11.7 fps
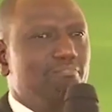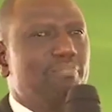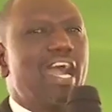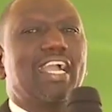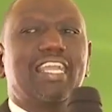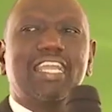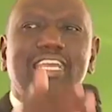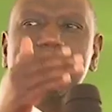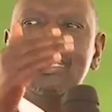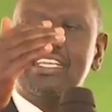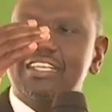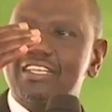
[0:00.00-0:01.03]

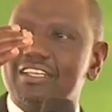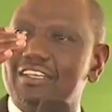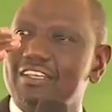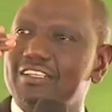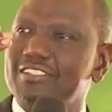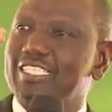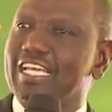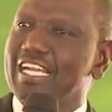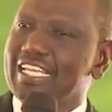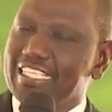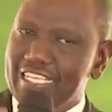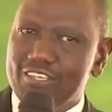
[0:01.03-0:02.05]
Pangeni
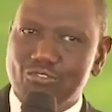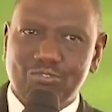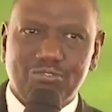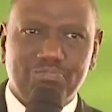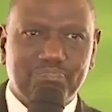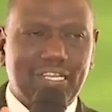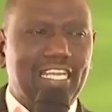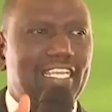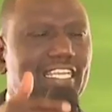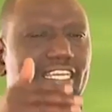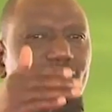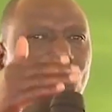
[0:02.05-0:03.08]
sera yenu,
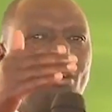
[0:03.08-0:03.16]
pelekeni